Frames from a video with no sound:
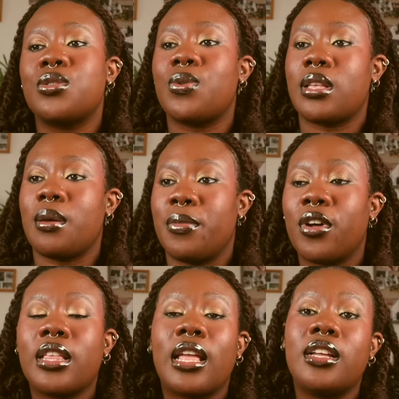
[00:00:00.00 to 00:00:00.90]
to an
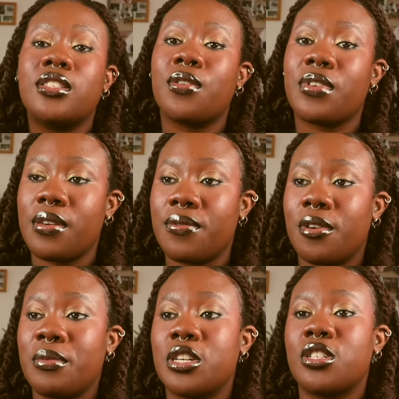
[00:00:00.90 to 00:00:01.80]
abundance of
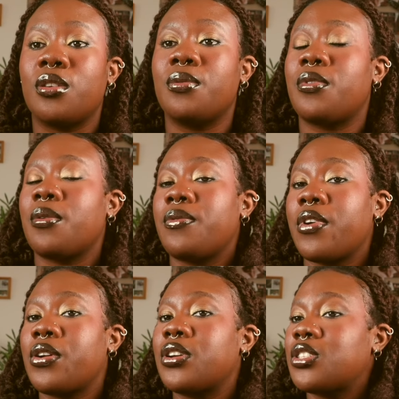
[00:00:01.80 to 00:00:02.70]
information from
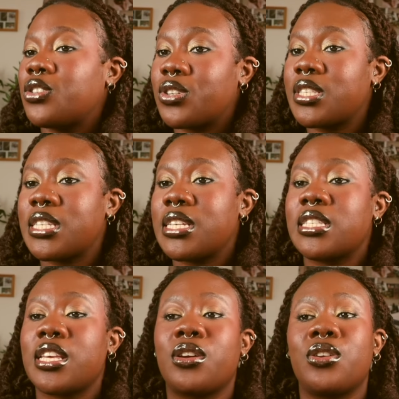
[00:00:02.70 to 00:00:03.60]
various sources,
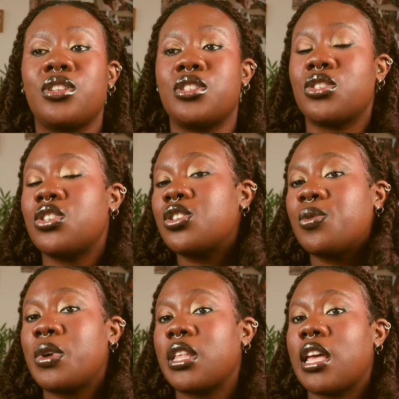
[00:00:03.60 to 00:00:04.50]
including social
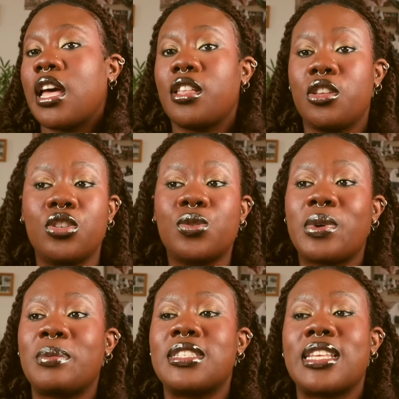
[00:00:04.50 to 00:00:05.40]
media, news
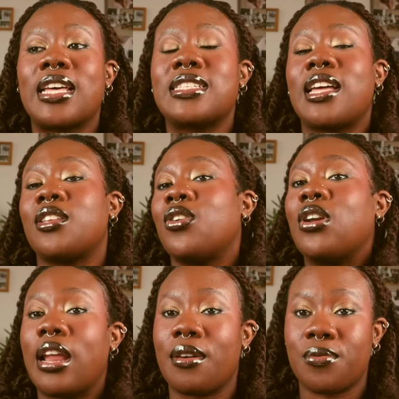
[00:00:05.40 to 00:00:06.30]
websites, and
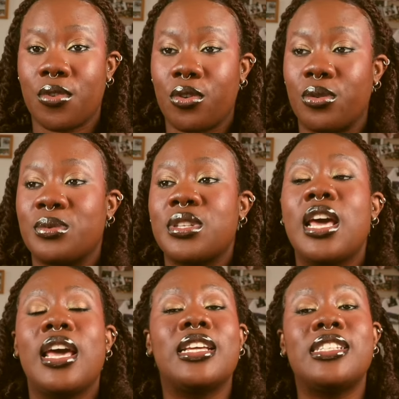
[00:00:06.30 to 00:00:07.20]
online forums,
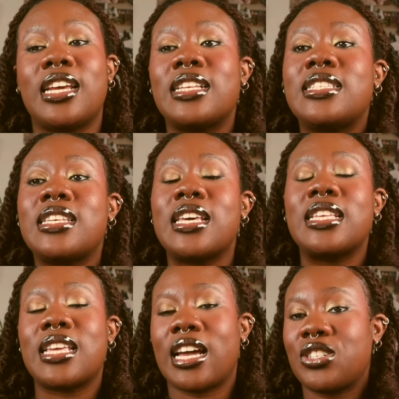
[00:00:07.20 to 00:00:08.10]
Gen Z,
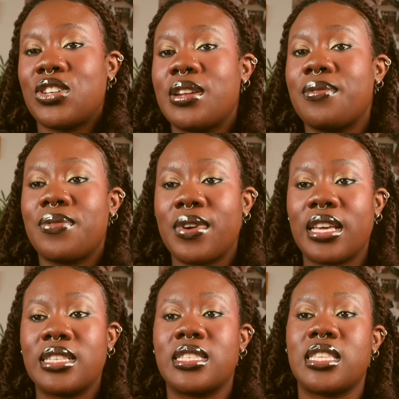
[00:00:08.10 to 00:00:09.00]
they actually
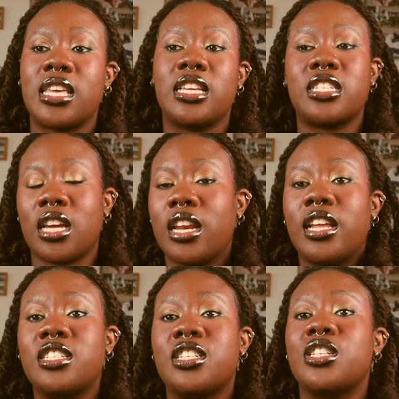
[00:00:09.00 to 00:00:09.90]
face the
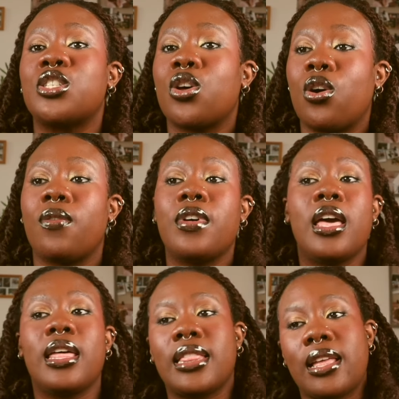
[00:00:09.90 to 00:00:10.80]
challenges of
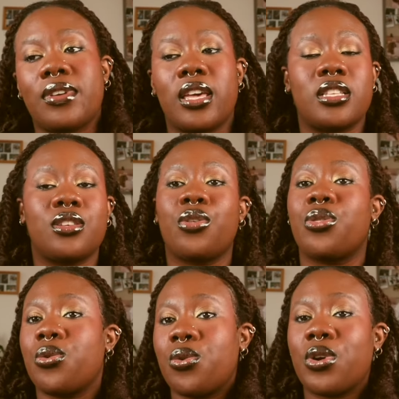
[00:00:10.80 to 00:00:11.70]
navigating
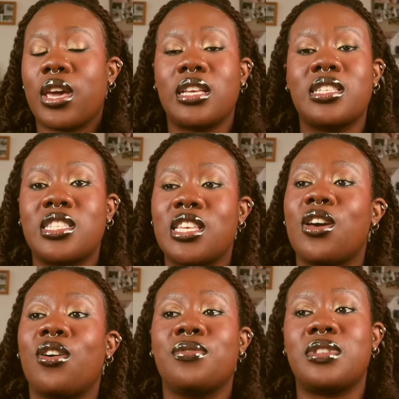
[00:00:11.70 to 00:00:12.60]
through a sea
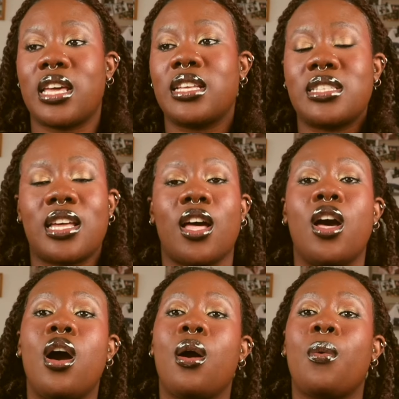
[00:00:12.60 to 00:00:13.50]
of data.
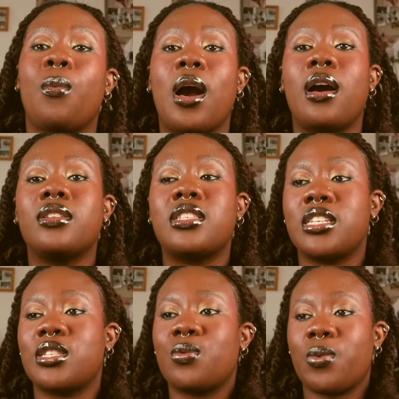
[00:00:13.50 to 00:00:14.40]
While
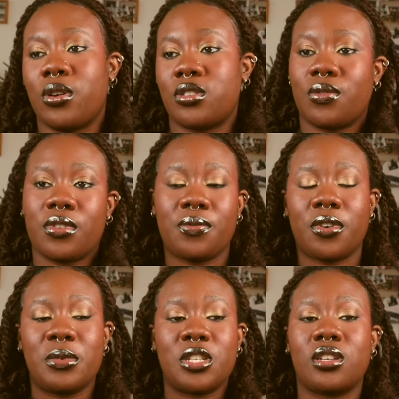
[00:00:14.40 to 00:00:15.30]
this world of
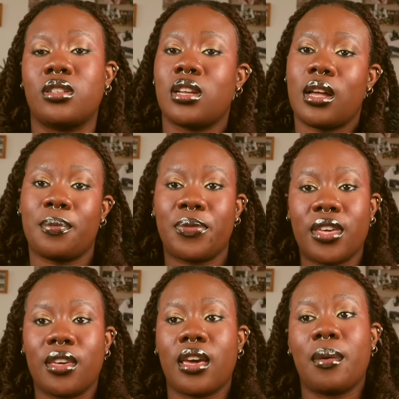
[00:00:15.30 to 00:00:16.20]
information can
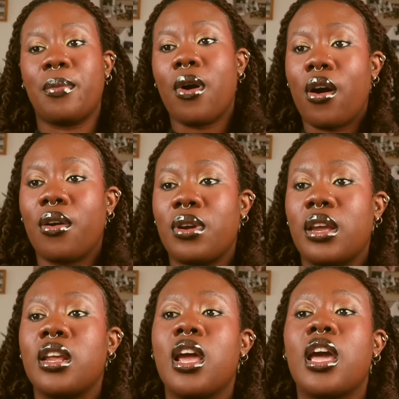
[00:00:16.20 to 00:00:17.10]
be
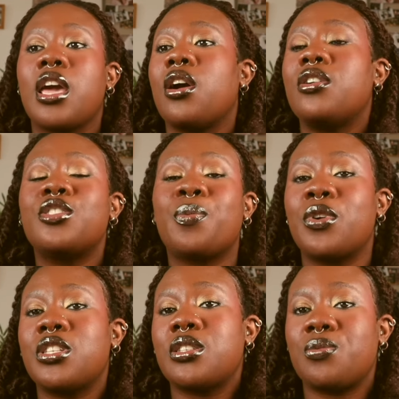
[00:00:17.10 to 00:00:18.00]
empowering, it also
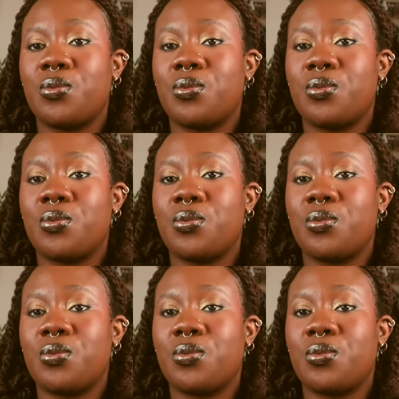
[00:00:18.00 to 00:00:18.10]
poses